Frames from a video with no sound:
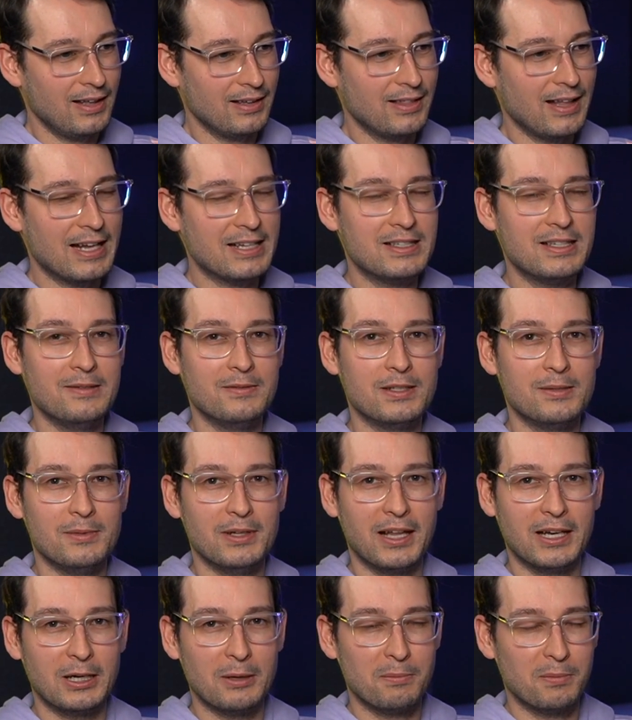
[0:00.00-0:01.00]
Like that seems to
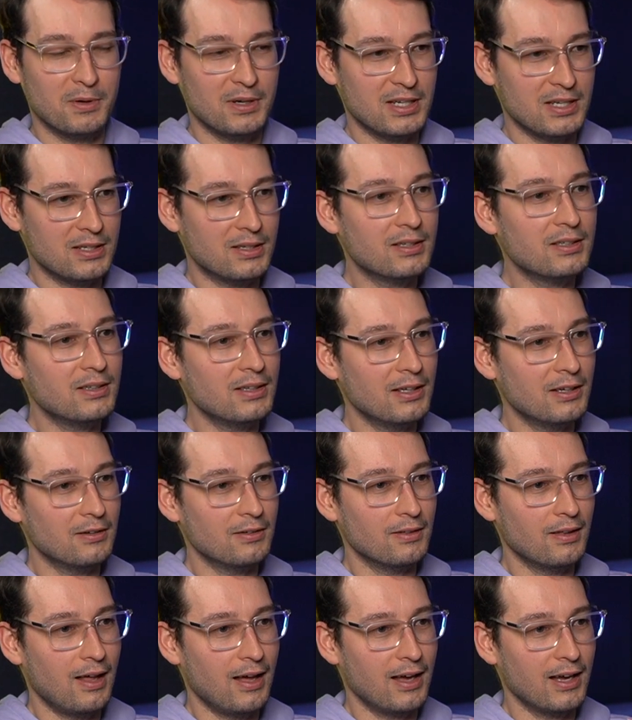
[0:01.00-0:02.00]
me like a pretty clear
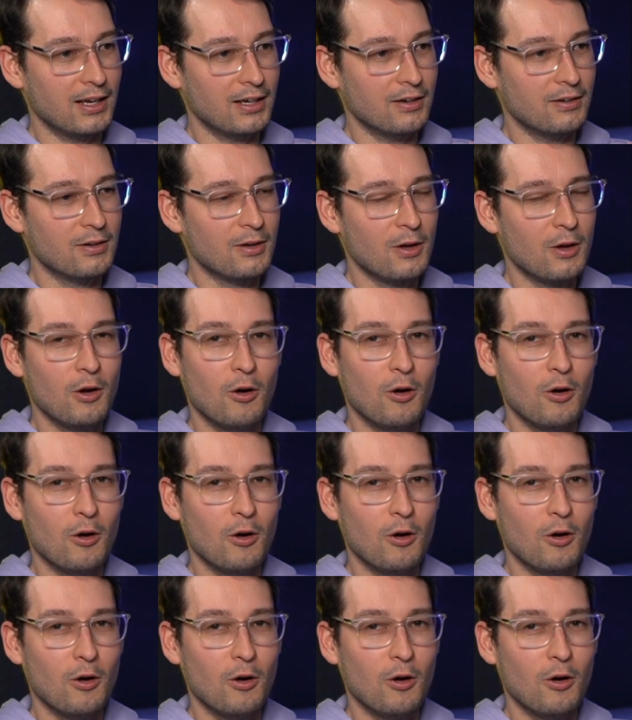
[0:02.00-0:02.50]
line.